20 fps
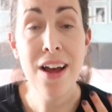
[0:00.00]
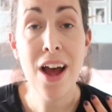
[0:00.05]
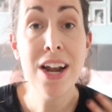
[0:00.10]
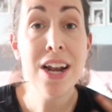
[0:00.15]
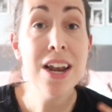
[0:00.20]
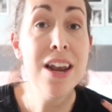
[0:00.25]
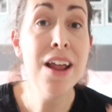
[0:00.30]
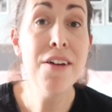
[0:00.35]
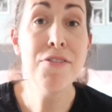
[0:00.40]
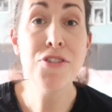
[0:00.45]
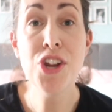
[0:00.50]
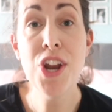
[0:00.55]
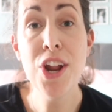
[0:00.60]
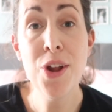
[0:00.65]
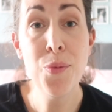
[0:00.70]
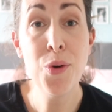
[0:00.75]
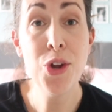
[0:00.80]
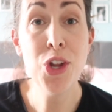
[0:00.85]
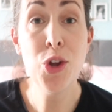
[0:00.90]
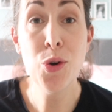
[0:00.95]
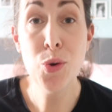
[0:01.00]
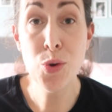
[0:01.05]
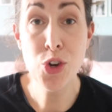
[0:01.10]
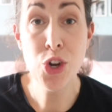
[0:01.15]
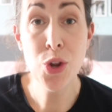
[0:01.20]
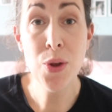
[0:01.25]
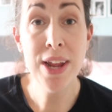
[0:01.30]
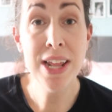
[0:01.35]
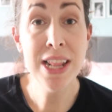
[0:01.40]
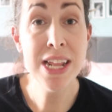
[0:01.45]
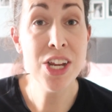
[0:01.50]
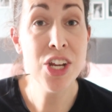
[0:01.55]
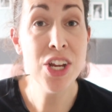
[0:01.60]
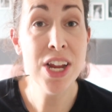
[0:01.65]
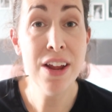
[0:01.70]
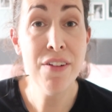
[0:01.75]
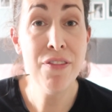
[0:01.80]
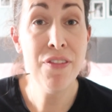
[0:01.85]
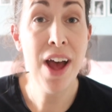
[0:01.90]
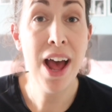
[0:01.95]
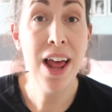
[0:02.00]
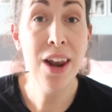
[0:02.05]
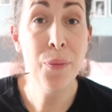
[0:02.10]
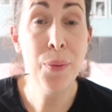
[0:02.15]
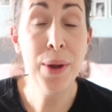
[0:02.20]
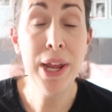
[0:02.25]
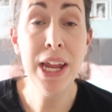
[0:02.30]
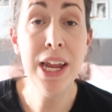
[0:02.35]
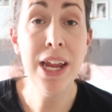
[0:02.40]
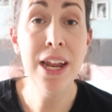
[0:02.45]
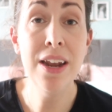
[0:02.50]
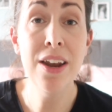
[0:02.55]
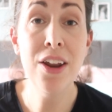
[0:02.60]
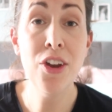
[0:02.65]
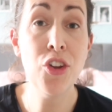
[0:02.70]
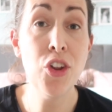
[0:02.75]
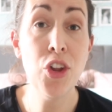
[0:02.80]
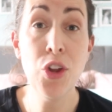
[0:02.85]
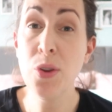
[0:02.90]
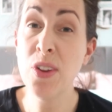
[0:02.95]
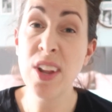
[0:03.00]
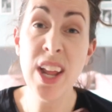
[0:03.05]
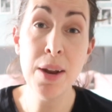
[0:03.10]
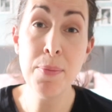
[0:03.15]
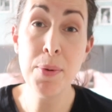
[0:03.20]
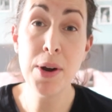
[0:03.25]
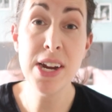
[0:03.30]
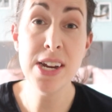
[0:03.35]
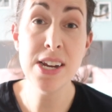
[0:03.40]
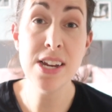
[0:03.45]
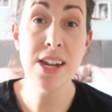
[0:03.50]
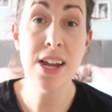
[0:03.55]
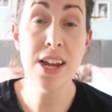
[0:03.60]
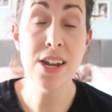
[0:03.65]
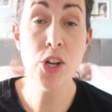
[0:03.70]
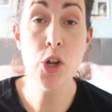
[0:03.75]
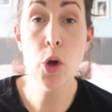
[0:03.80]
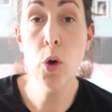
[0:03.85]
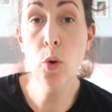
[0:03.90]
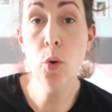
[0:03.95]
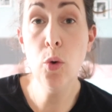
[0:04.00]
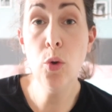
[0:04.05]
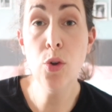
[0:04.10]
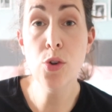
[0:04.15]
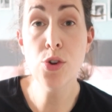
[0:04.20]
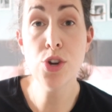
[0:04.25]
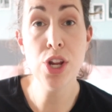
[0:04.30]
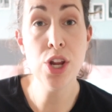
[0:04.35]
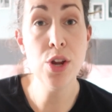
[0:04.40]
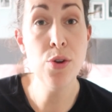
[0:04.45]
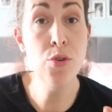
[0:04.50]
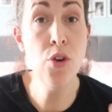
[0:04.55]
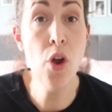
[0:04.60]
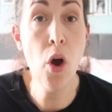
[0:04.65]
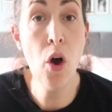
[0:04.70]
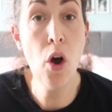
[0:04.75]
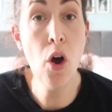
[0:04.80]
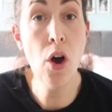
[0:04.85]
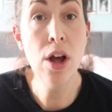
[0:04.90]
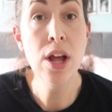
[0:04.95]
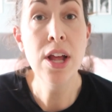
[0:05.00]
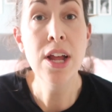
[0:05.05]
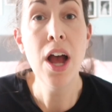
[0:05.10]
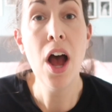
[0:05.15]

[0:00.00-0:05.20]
I'd love to know what you're doing this year for Halloween. Do you celebrate it at all or do you not?